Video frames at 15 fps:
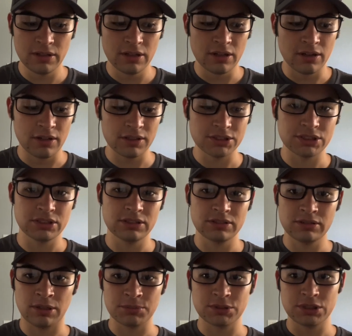Also,
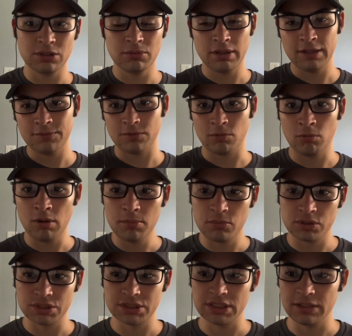I'm still waiting for one more
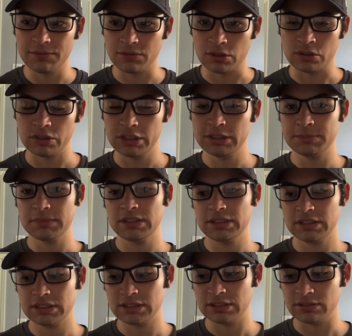stuff for
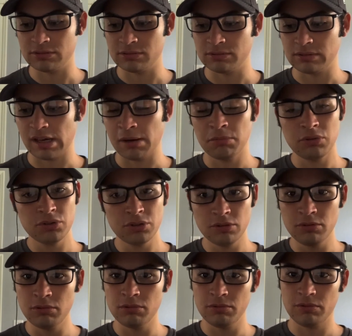Christmas. So I
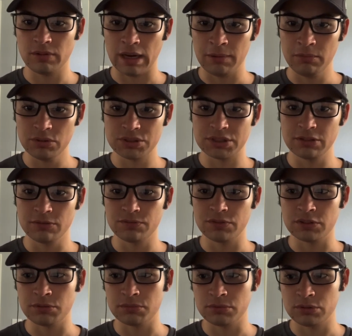will still
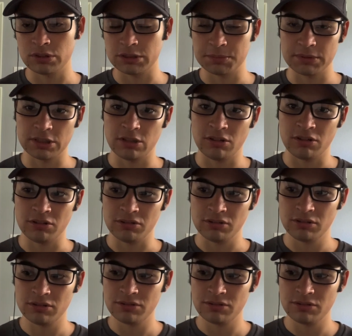film Christmas haul.